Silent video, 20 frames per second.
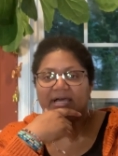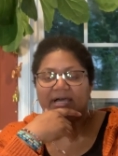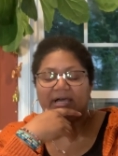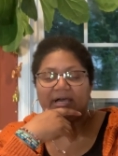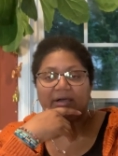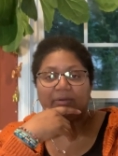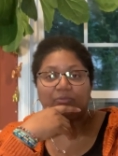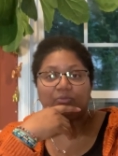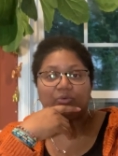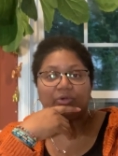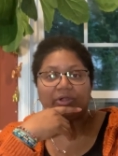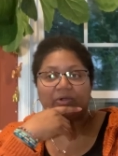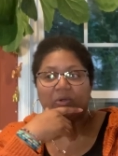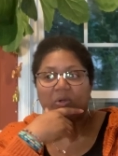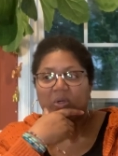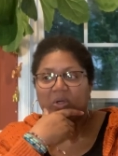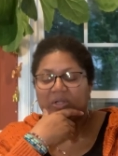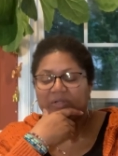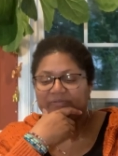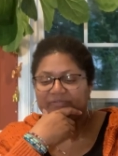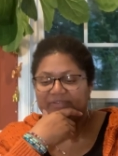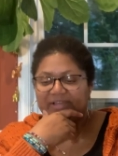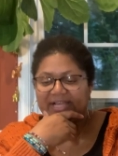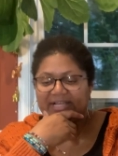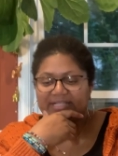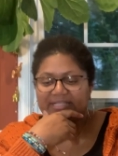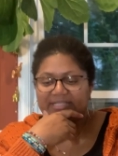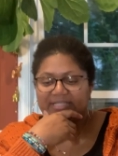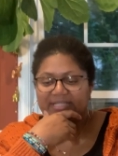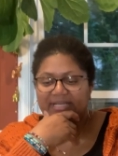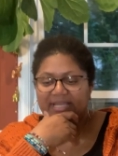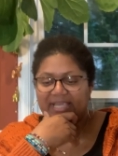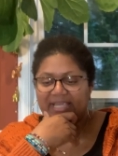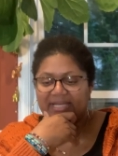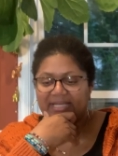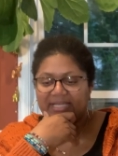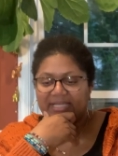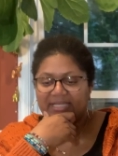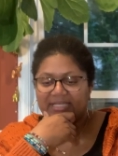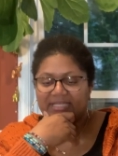Um, we're all
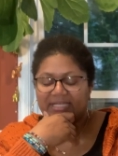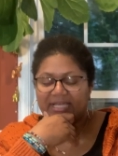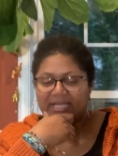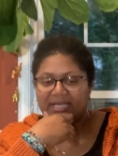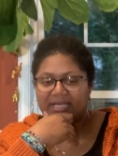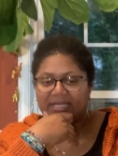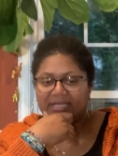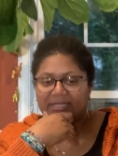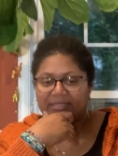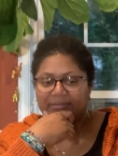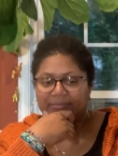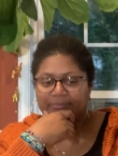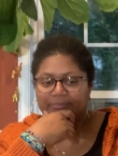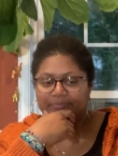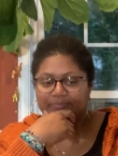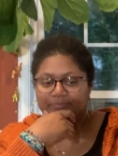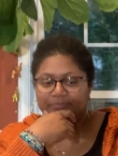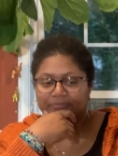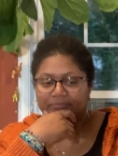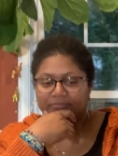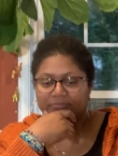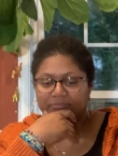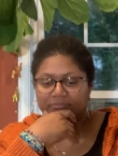vaccinated. Um,